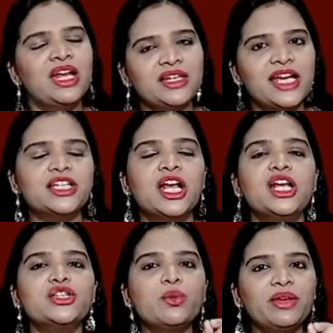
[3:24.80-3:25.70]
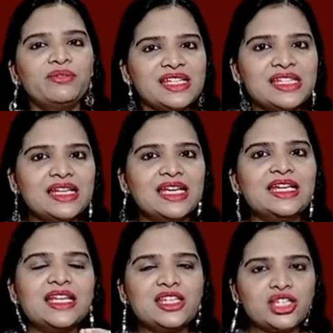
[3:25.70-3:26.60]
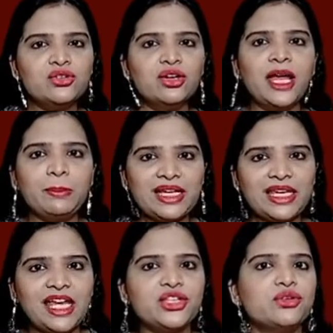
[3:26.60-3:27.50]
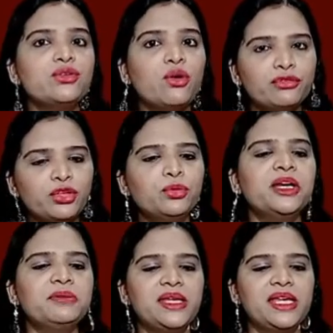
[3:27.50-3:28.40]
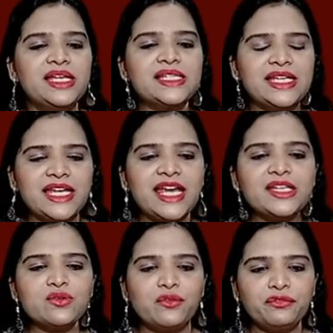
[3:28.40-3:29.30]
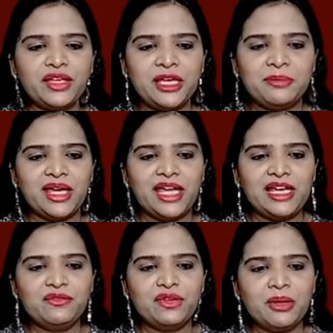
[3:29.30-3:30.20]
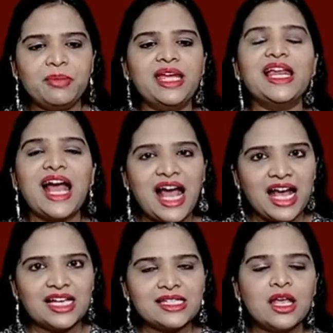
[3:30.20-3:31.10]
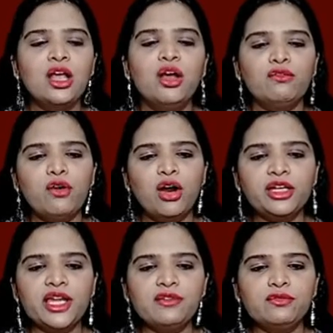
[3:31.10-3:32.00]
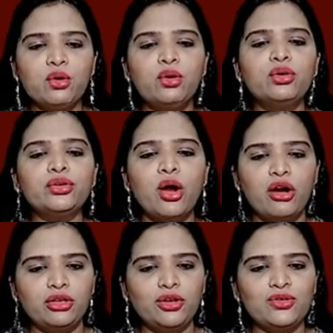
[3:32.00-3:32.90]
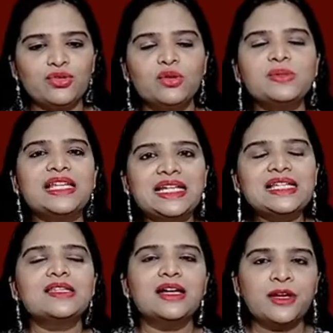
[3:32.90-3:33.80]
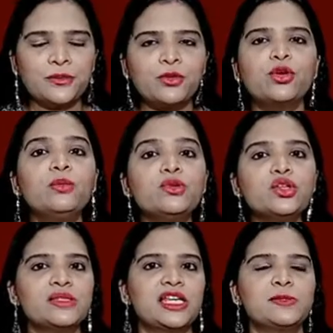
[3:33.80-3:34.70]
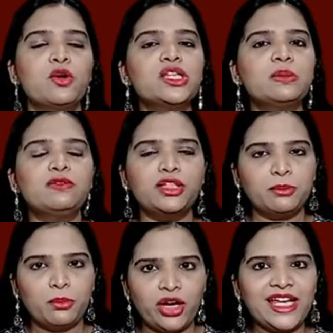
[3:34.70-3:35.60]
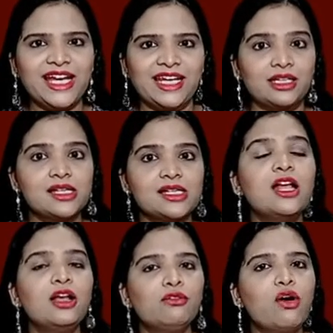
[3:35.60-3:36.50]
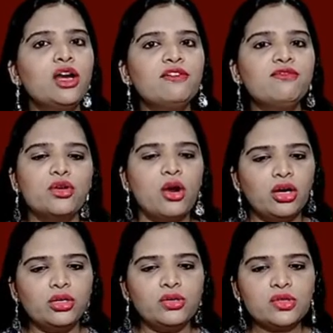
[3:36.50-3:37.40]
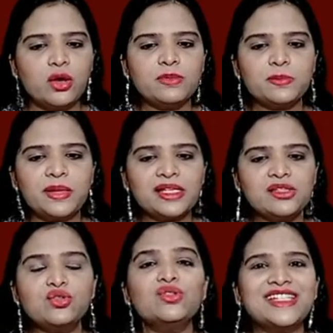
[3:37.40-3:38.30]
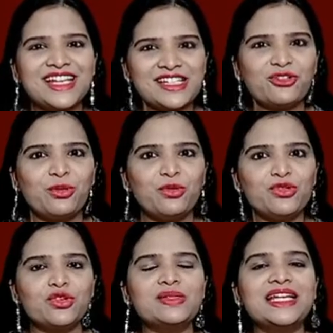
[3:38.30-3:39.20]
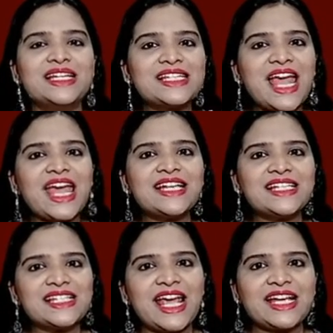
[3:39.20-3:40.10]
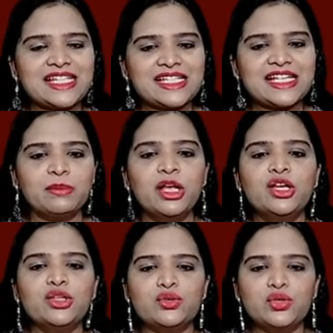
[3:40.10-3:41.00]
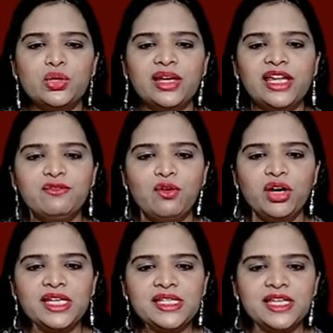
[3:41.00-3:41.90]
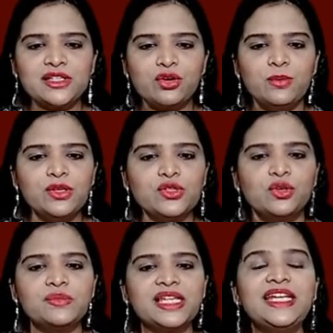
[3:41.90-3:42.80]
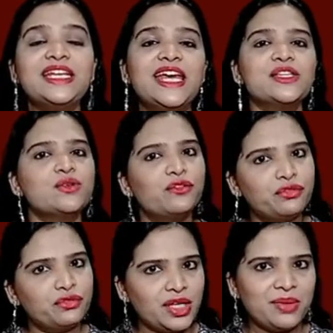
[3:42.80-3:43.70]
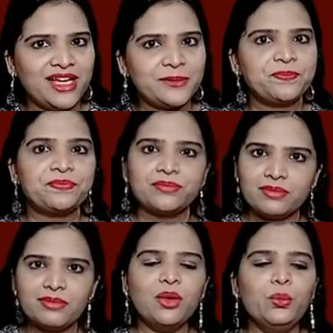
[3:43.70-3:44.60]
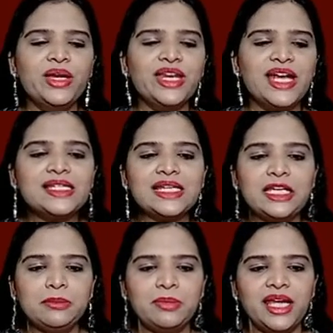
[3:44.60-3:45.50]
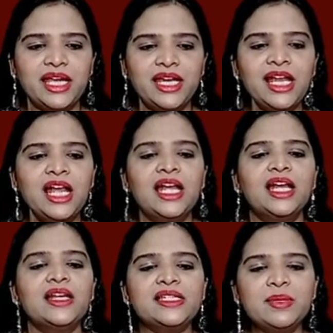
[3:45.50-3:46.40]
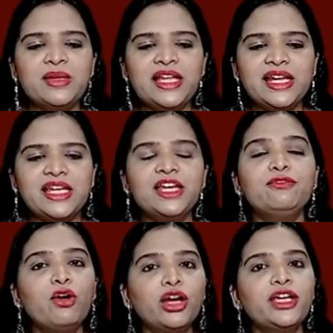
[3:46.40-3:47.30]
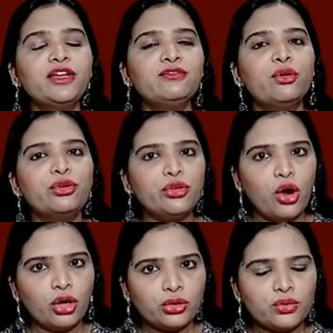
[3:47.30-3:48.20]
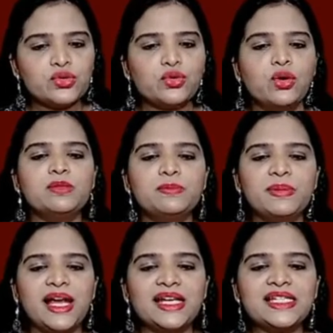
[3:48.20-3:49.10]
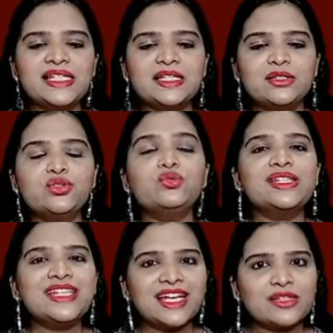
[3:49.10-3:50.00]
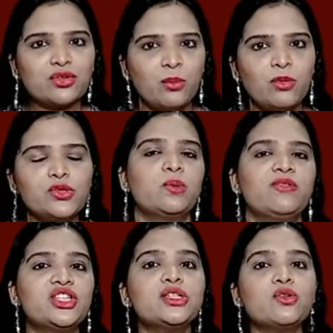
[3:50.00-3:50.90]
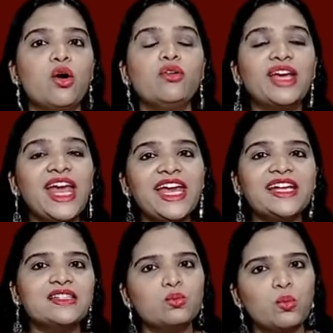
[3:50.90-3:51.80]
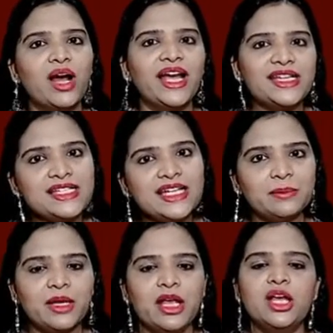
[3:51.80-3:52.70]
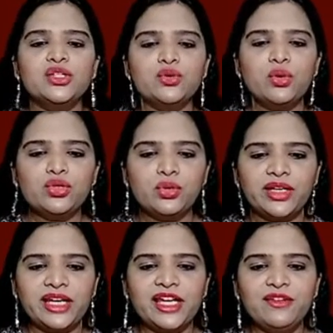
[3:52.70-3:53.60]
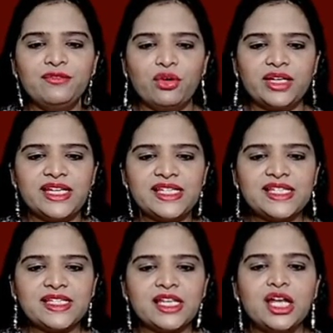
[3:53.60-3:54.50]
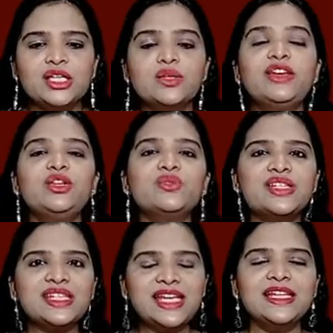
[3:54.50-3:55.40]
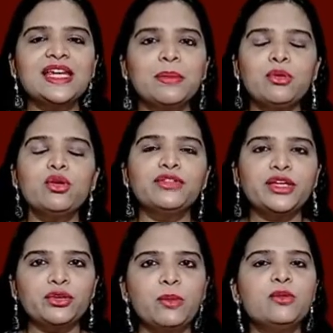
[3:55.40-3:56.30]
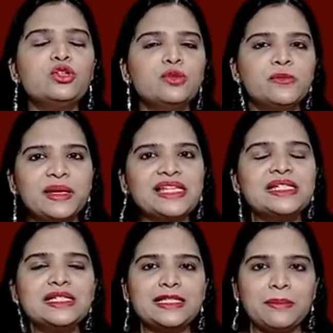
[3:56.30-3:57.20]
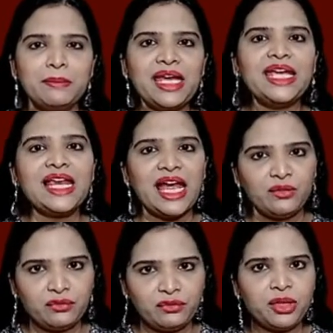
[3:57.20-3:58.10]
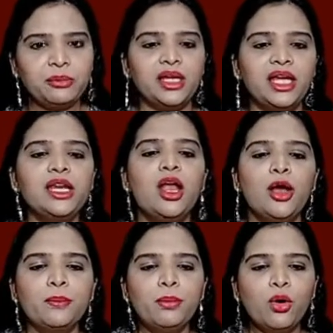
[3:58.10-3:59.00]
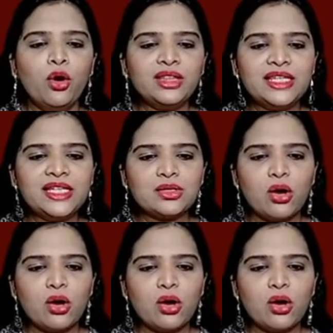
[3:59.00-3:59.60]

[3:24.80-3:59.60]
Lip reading: Right. So when we see the genotypic nature of human beings, in case of female, female has 44 autosomes, that is the chromosomes responsible for the body characters. 44 autosomes plus two sex chromosomes, that is XX type. So totally 46 chromosomes in case of female. Whereas in male, similarly 44 autosomes plus two sex chromosomes, which is of XY type. So totally 46. So when you see the number of the chromosomes present in the male and female, both these